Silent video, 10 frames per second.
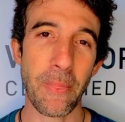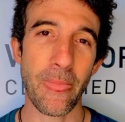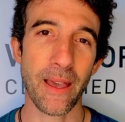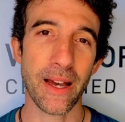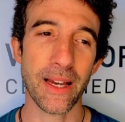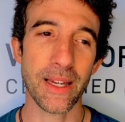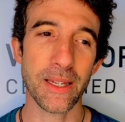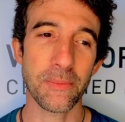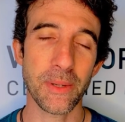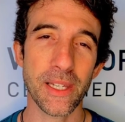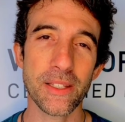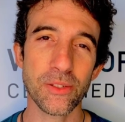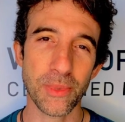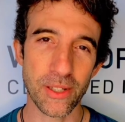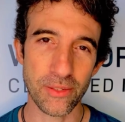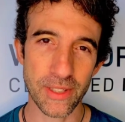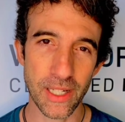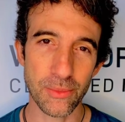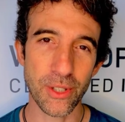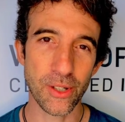I began to be in
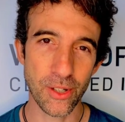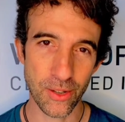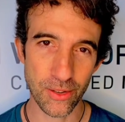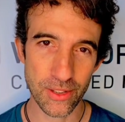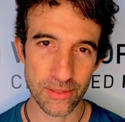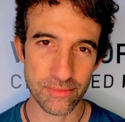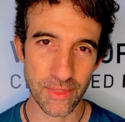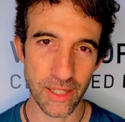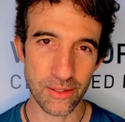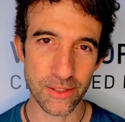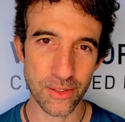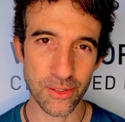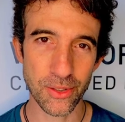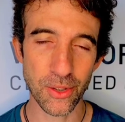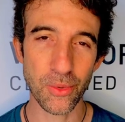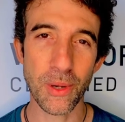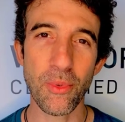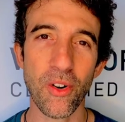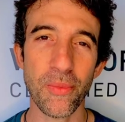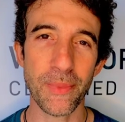contact with the cold and also the Wim
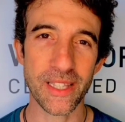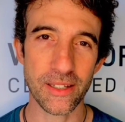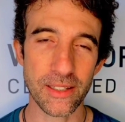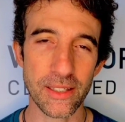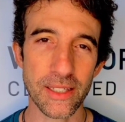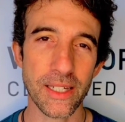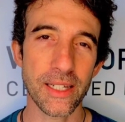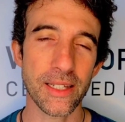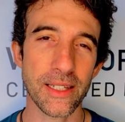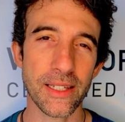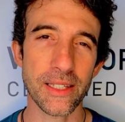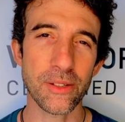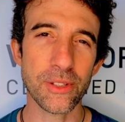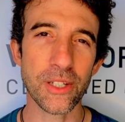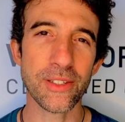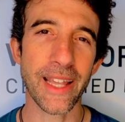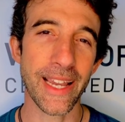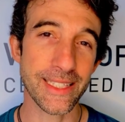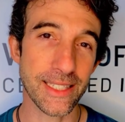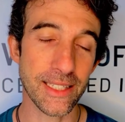Hof method in
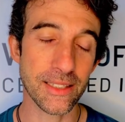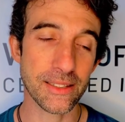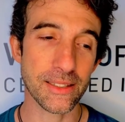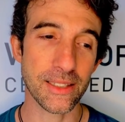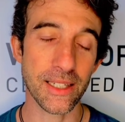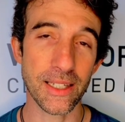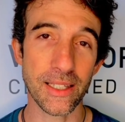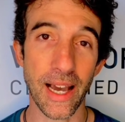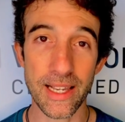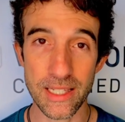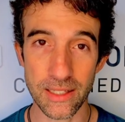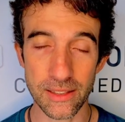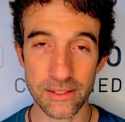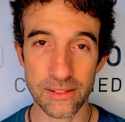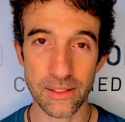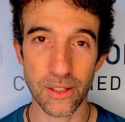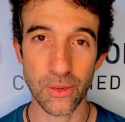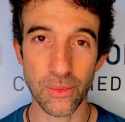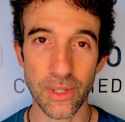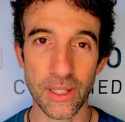2018 in Iceland
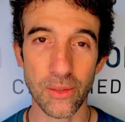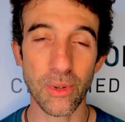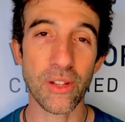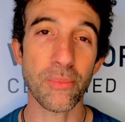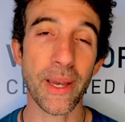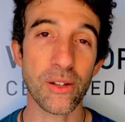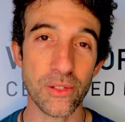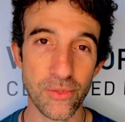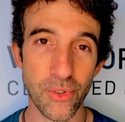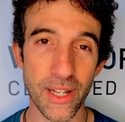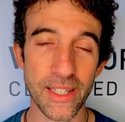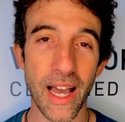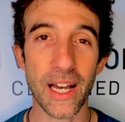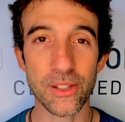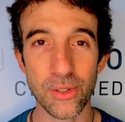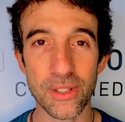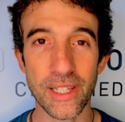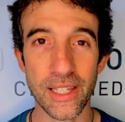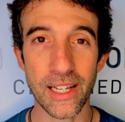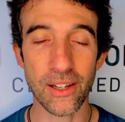with one of my good friend Arthur
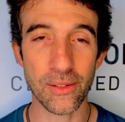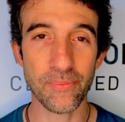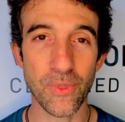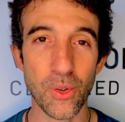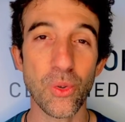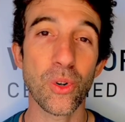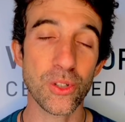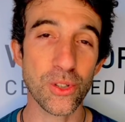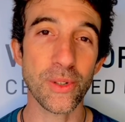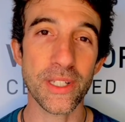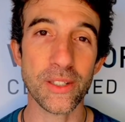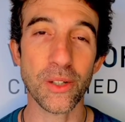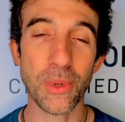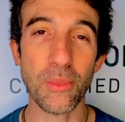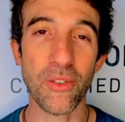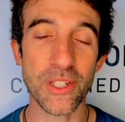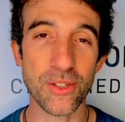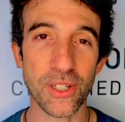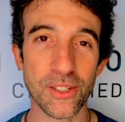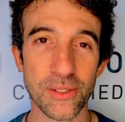Tanelian, who also is a Wim Hof
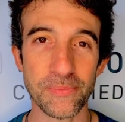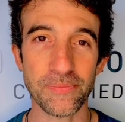instructor.